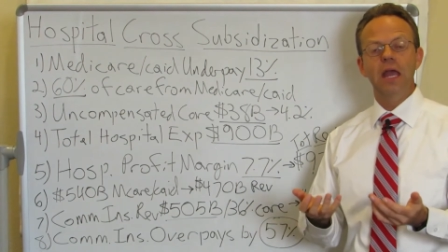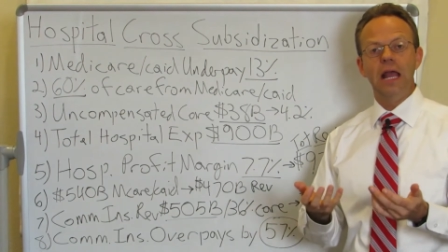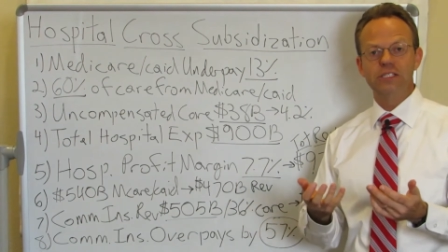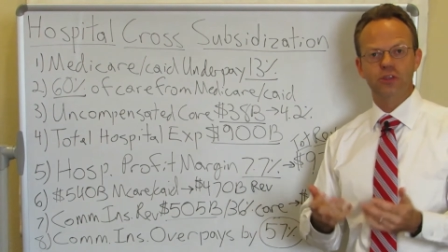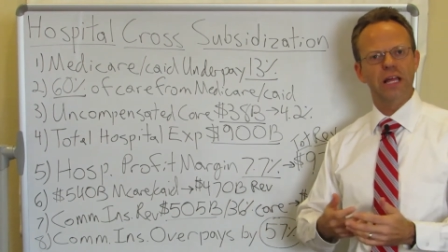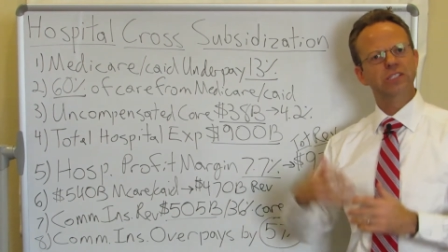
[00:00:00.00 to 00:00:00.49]

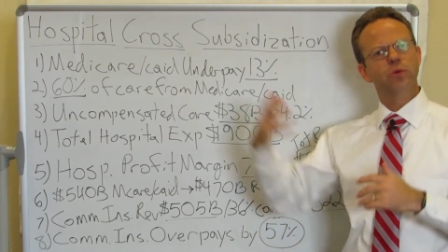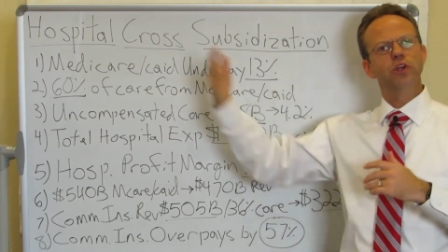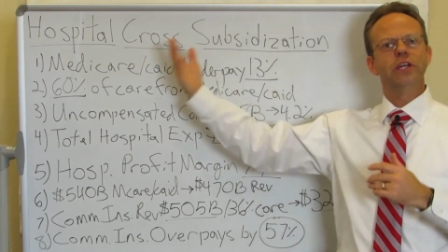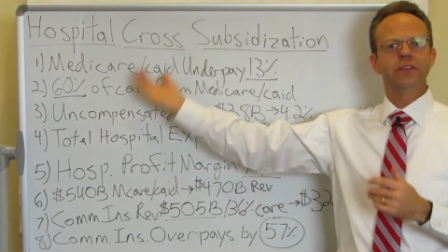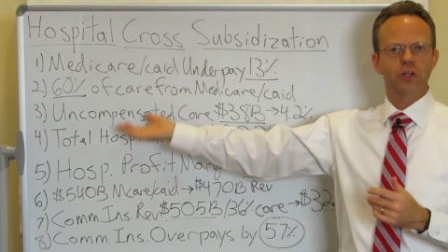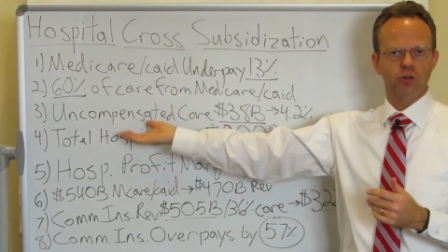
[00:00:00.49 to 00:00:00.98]
And so that's where
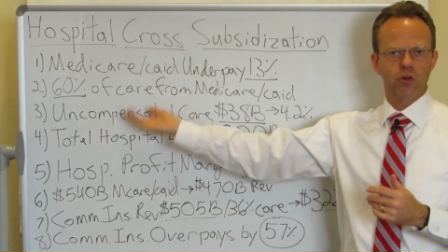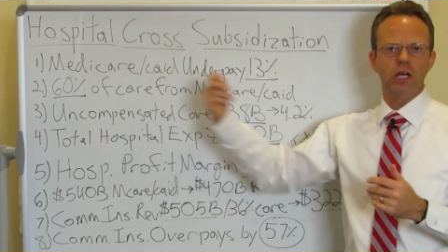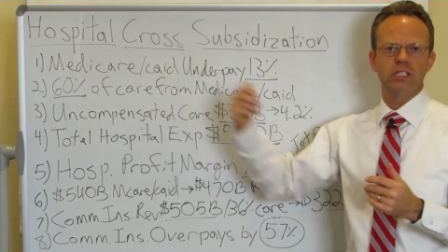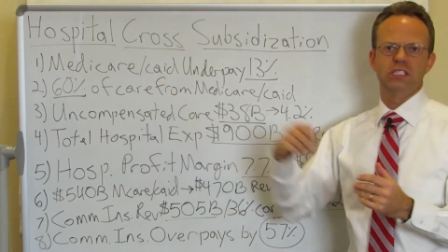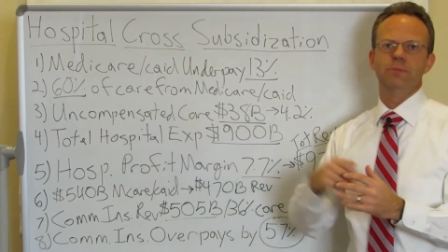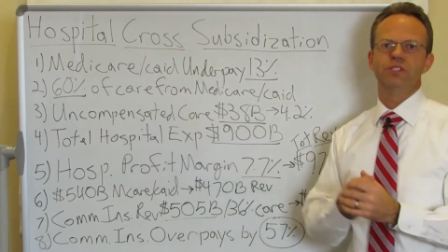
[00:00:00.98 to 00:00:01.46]
you get the
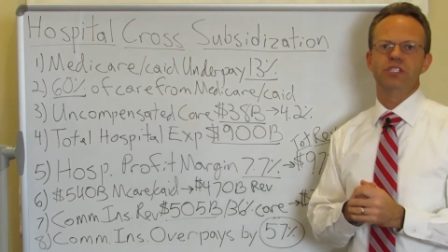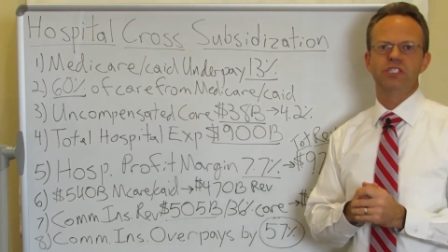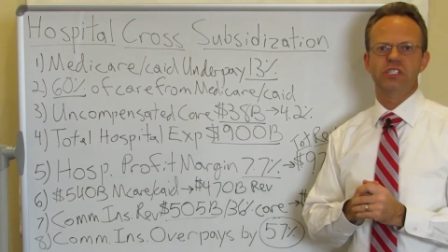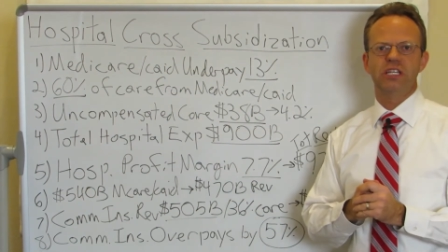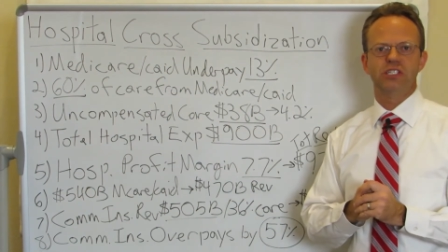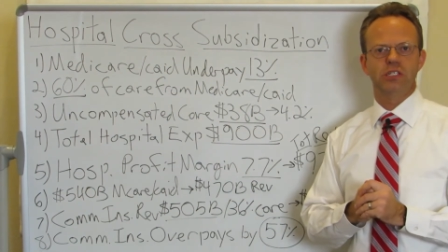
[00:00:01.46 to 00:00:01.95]
cross
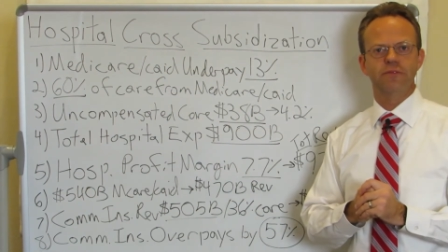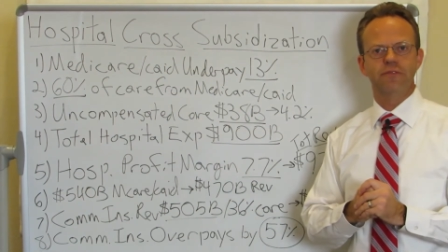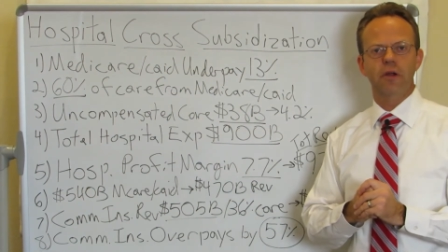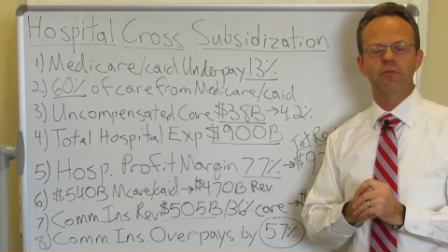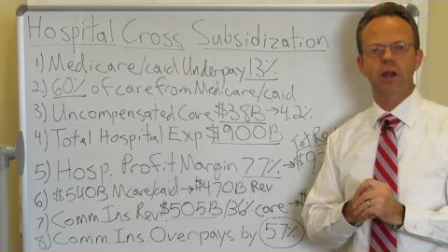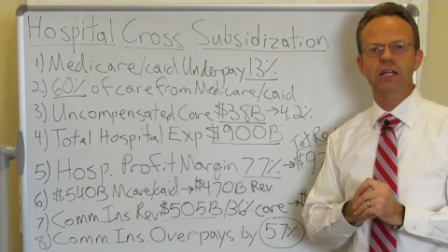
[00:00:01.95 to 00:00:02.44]
subsidization
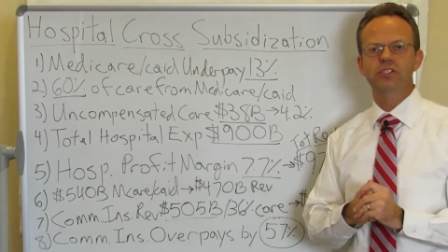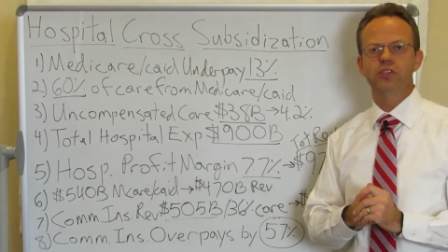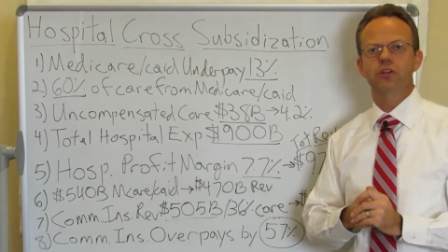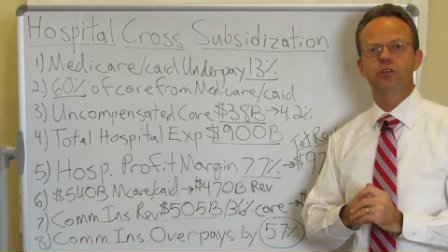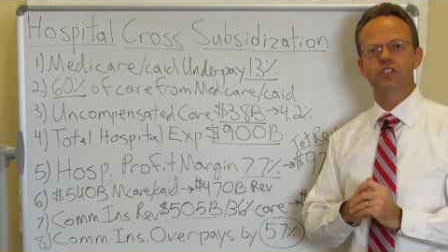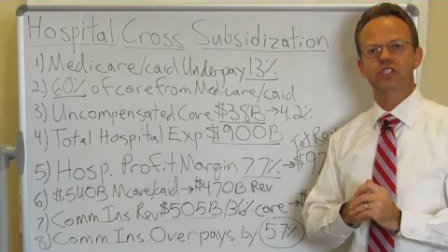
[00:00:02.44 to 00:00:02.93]
from, right? So
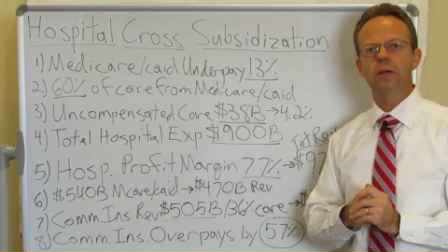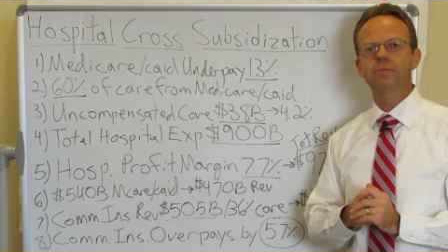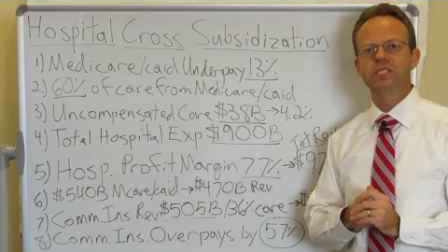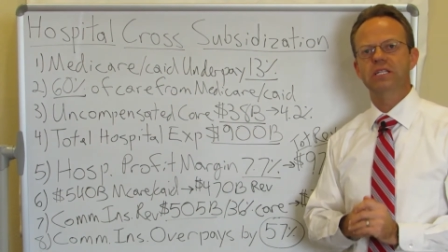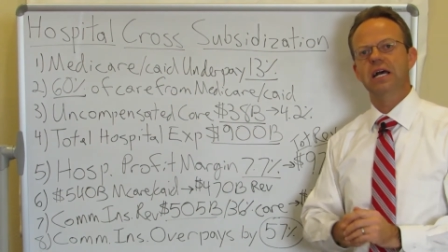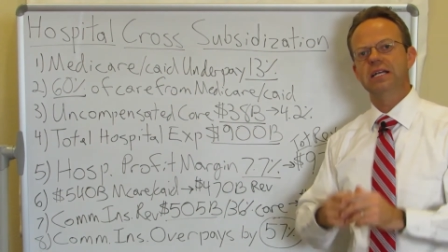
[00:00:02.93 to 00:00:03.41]
you're
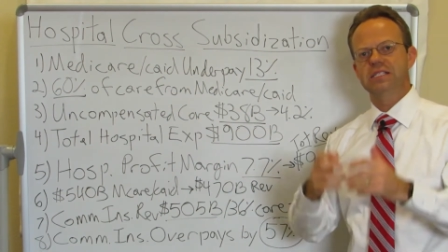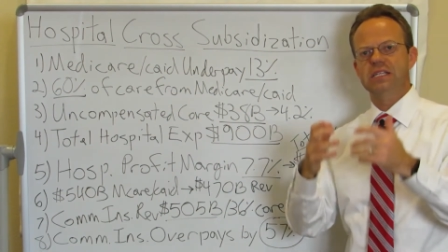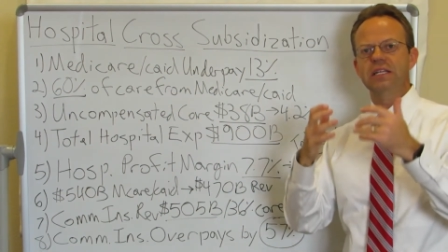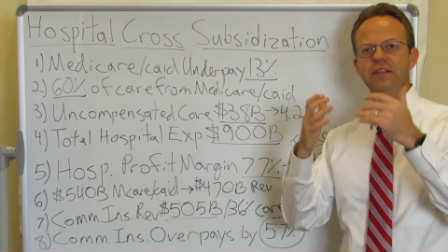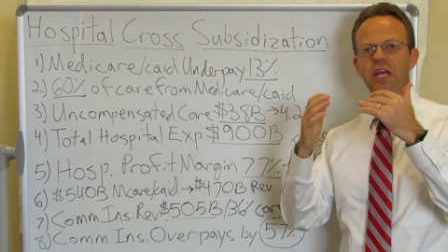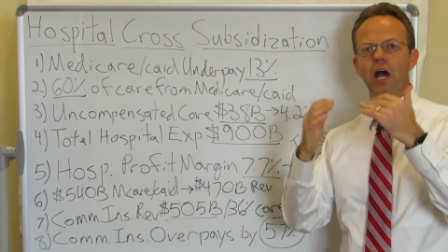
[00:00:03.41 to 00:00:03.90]

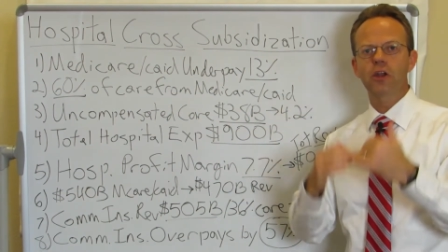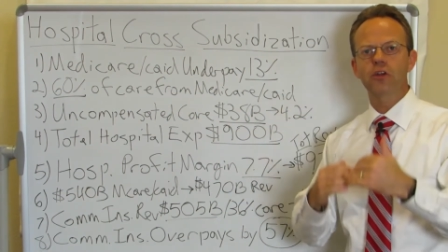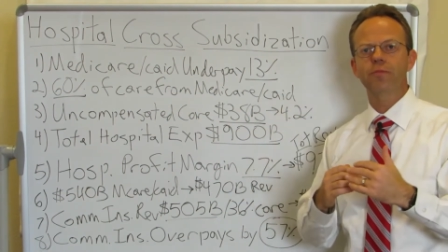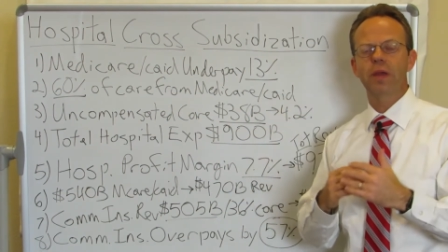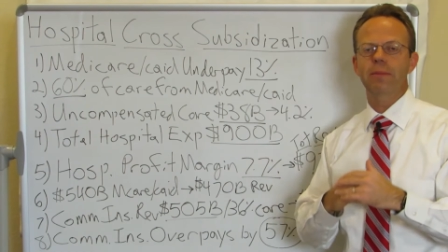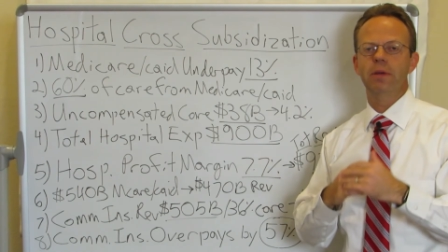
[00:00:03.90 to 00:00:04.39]
subsidizing the
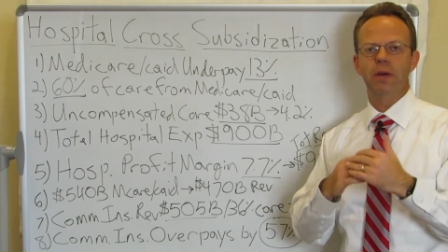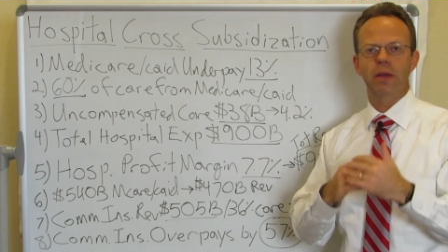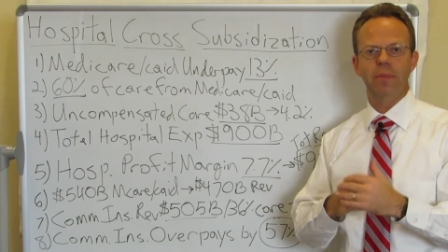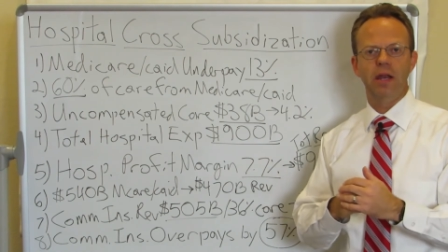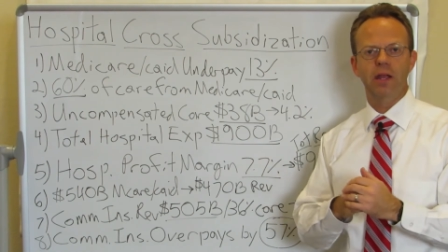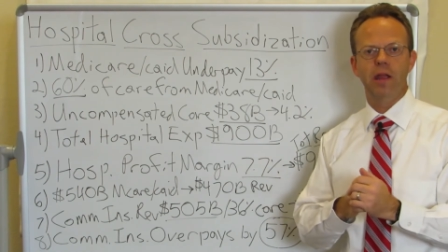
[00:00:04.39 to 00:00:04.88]
underpayment by
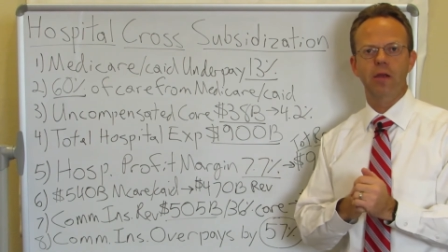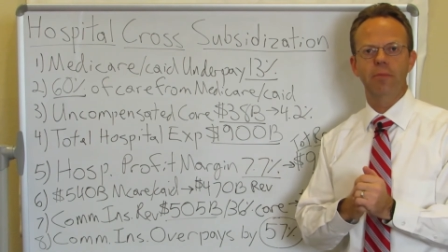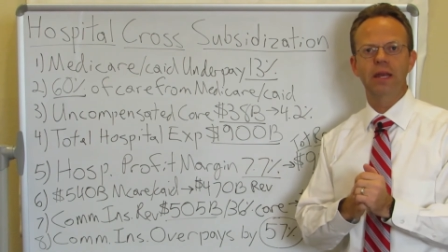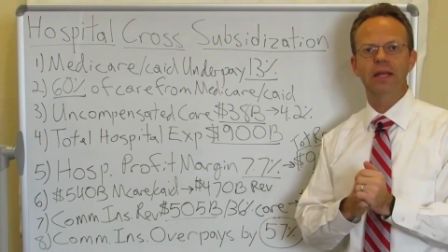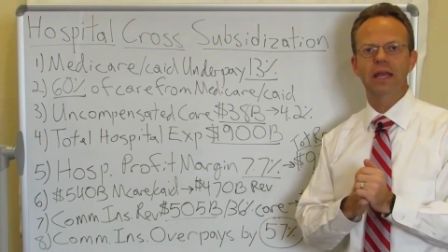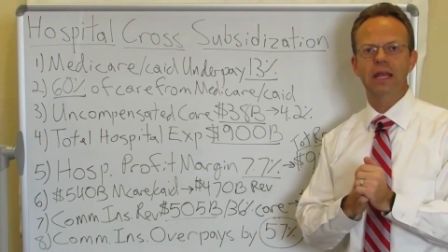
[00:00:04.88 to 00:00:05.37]
Medicare and
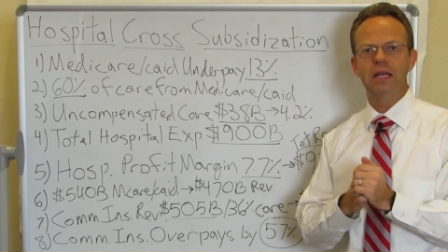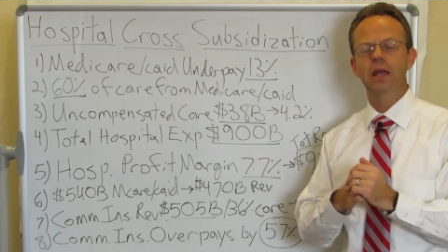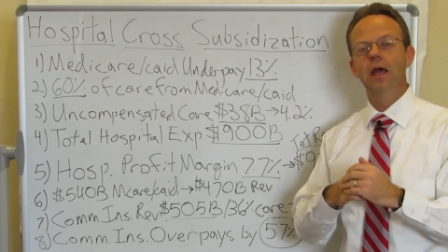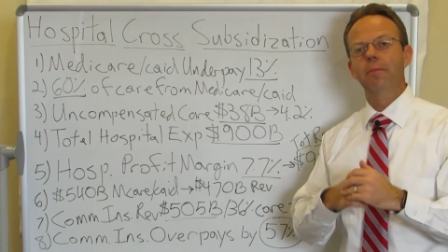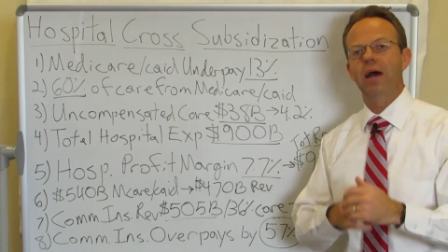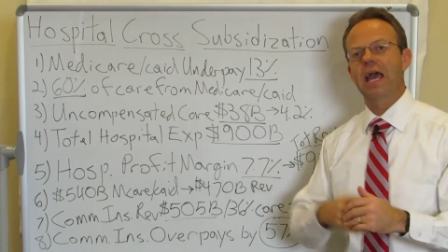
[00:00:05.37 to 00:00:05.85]
Medicaid
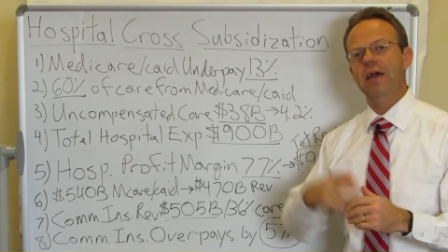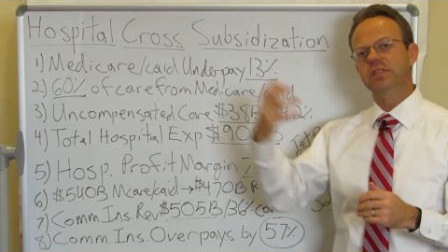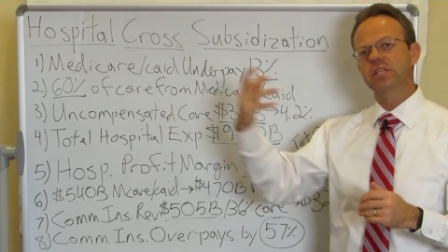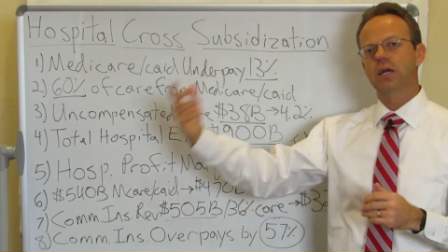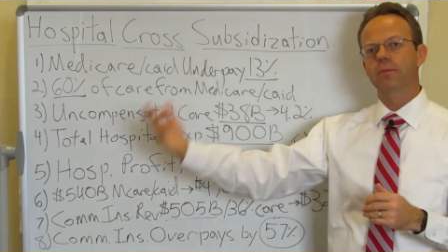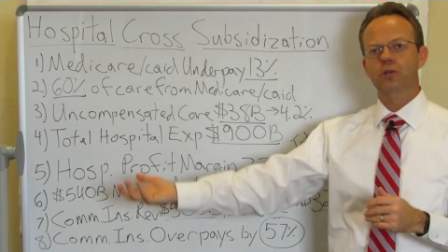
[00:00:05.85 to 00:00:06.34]
by having
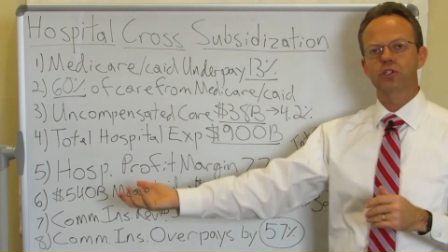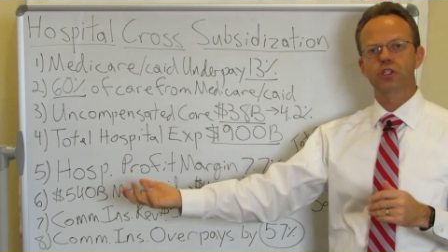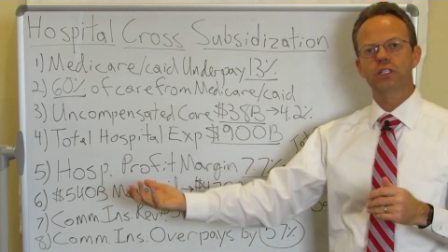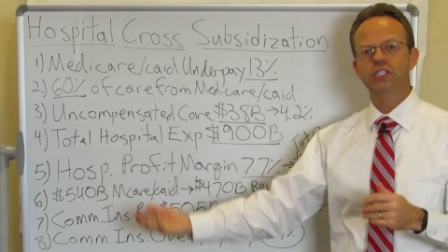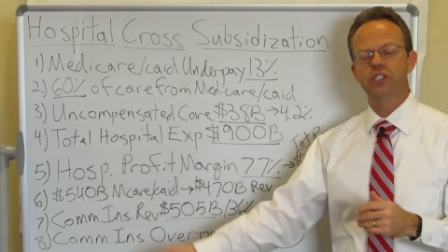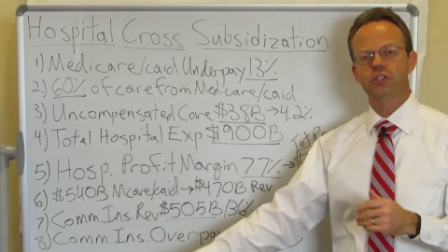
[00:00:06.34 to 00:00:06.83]
the
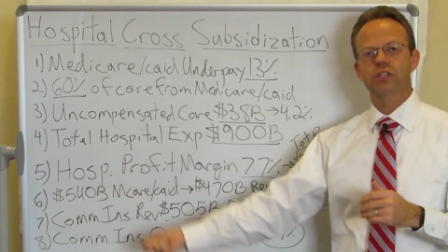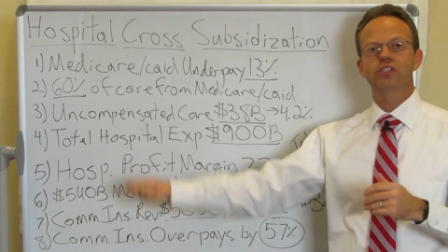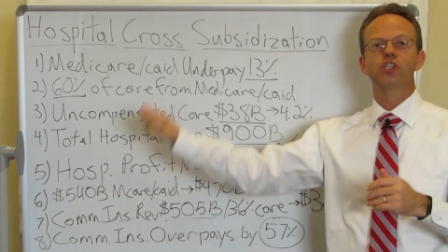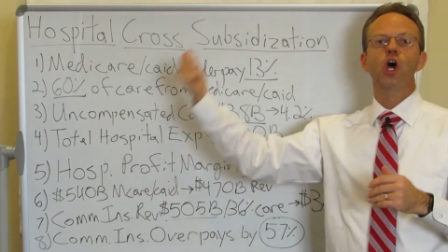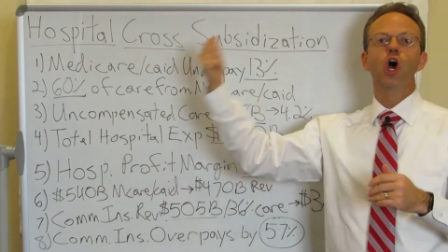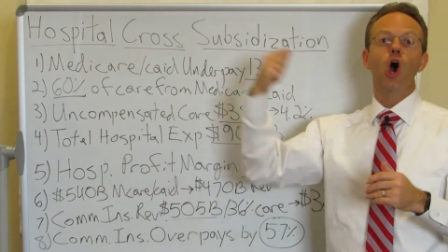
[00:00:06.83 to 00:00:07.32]
commercial insurance